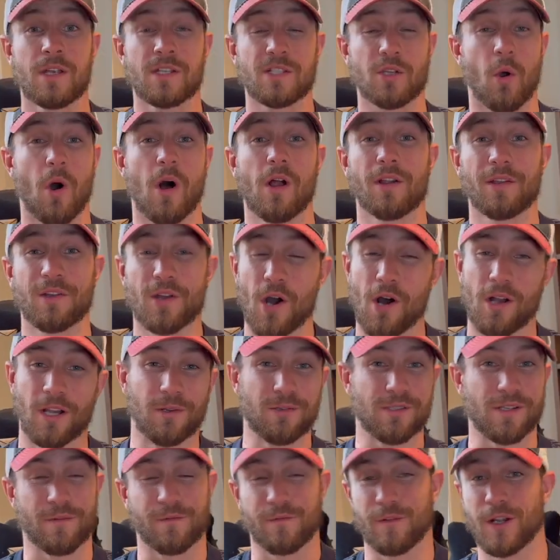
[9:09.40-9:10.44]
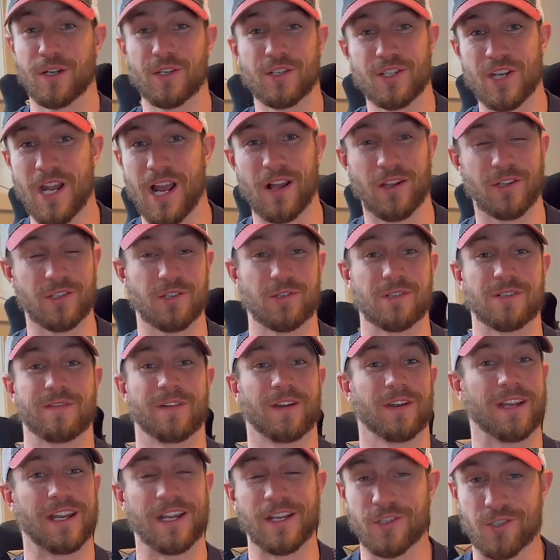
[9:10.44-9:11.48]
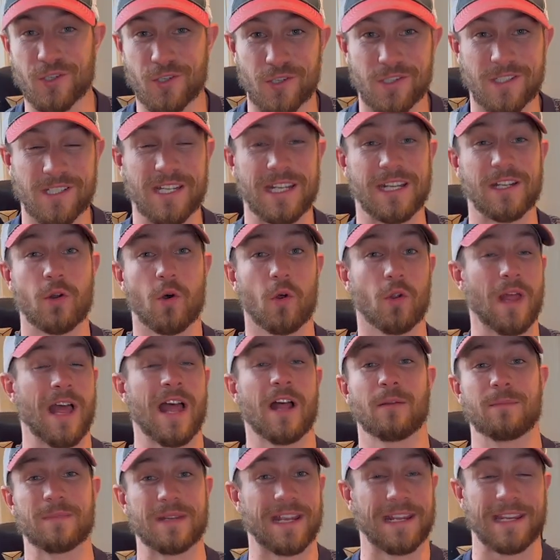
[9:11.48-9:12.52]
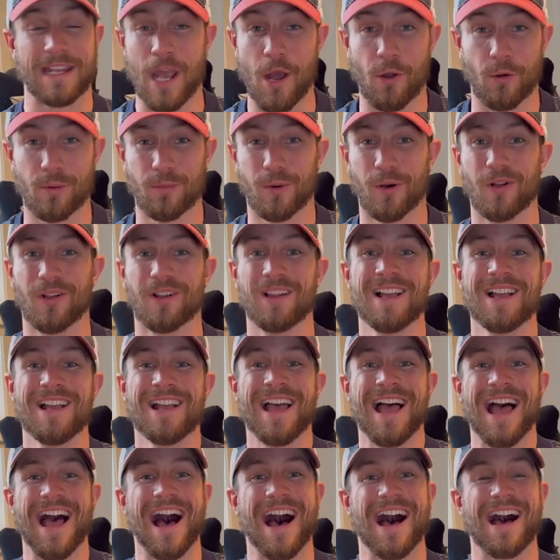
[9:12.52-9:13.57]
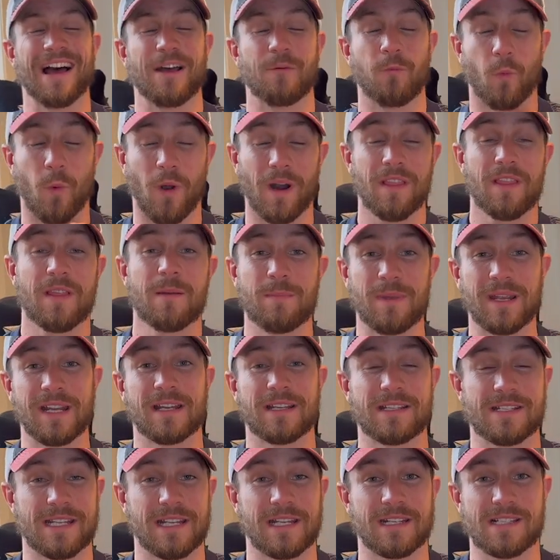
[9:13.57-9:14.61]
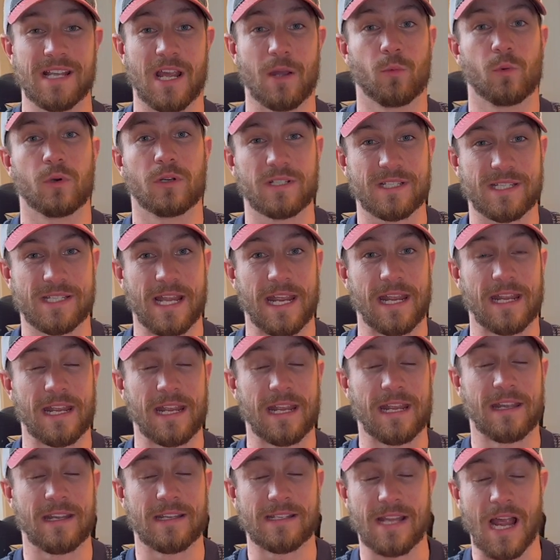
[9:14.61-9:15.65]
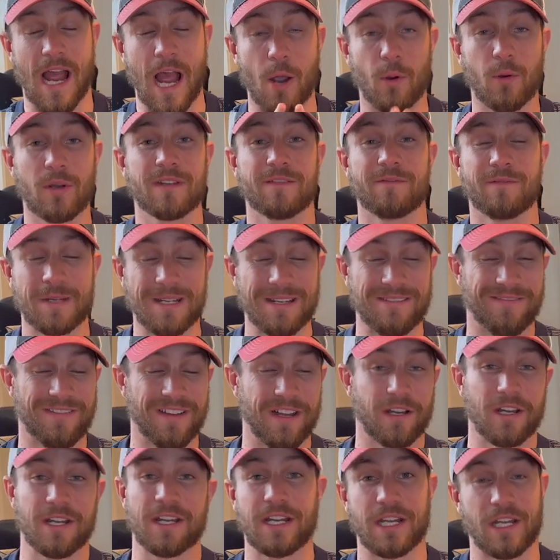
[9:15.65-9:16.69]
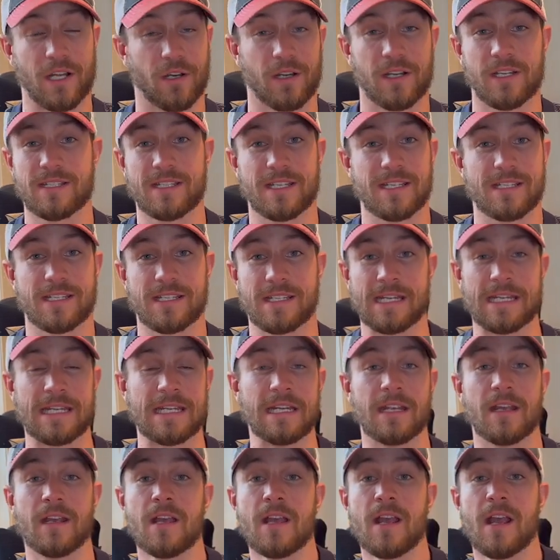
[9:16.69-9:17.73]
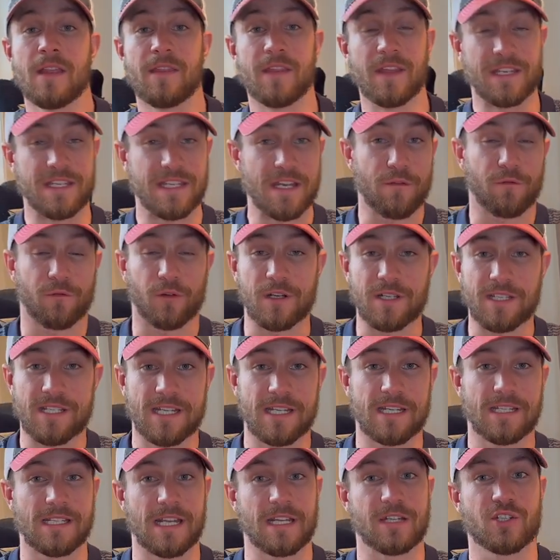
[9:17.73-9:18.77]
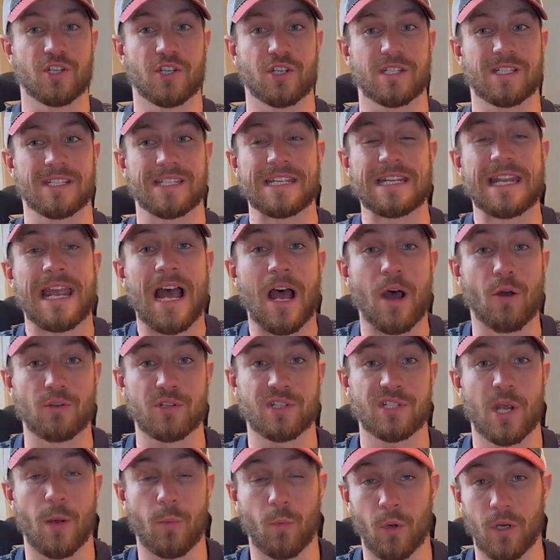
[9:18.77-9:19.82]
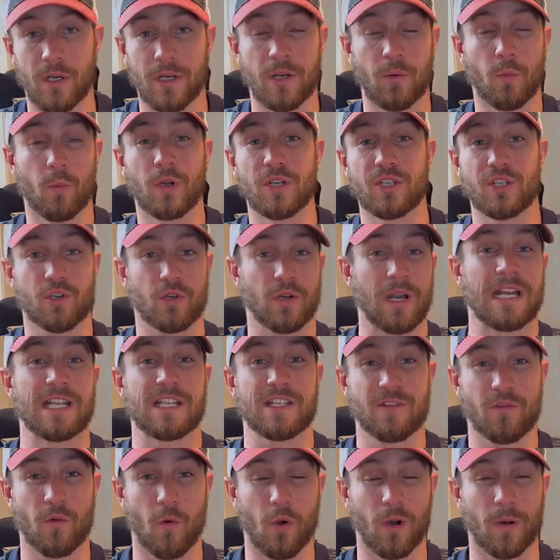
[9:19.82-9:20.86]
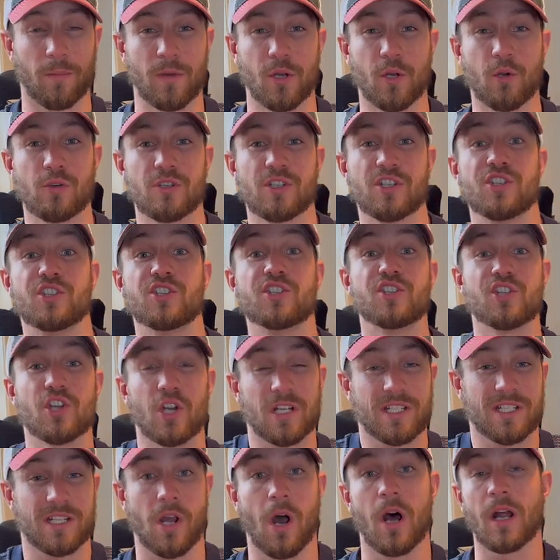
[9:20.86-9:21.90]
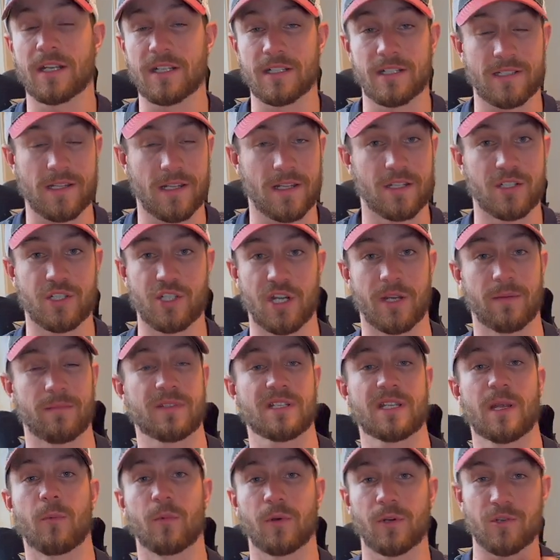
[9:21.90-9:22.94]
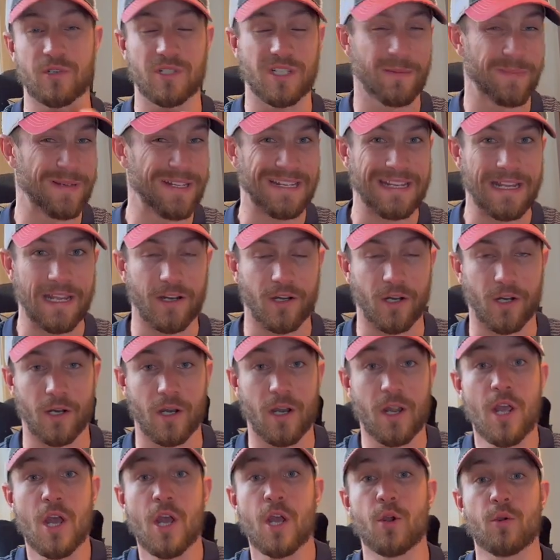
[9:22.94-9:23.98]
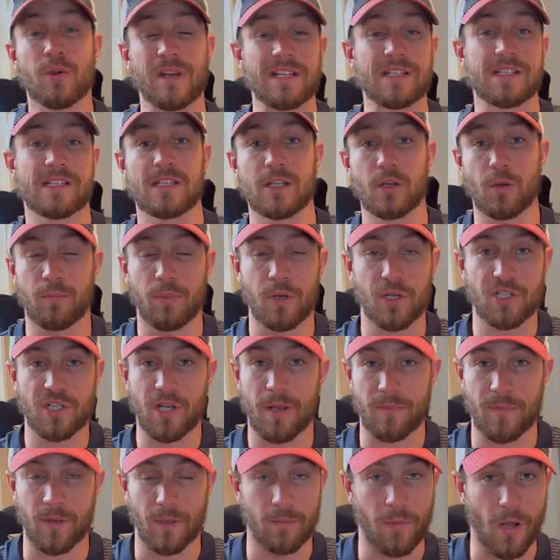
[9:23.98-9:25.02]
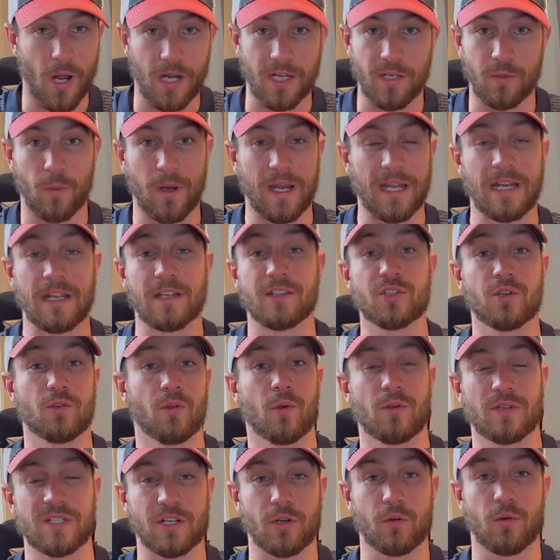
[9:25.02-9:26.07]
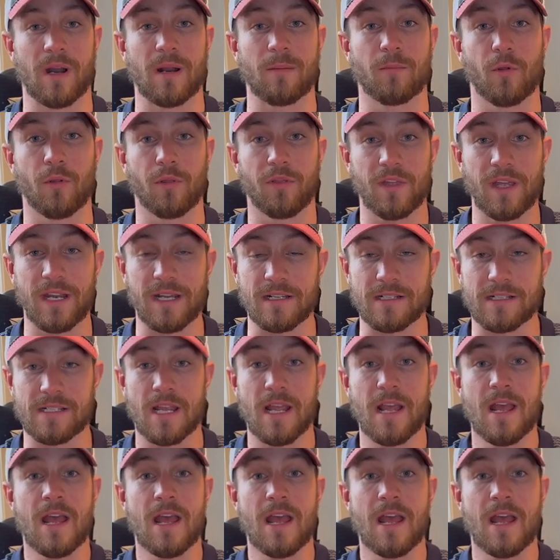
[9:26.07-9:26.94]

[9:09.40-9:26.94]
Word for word: So all in all, it was a fun challenge. It was very interesting, held me accountable. One of the biggest things I will say is I would be very curious to see the differences and just see how someone would transform who's just gotten into the gym, someone who's a beginner, who can still push up their body weight and do those incredible things,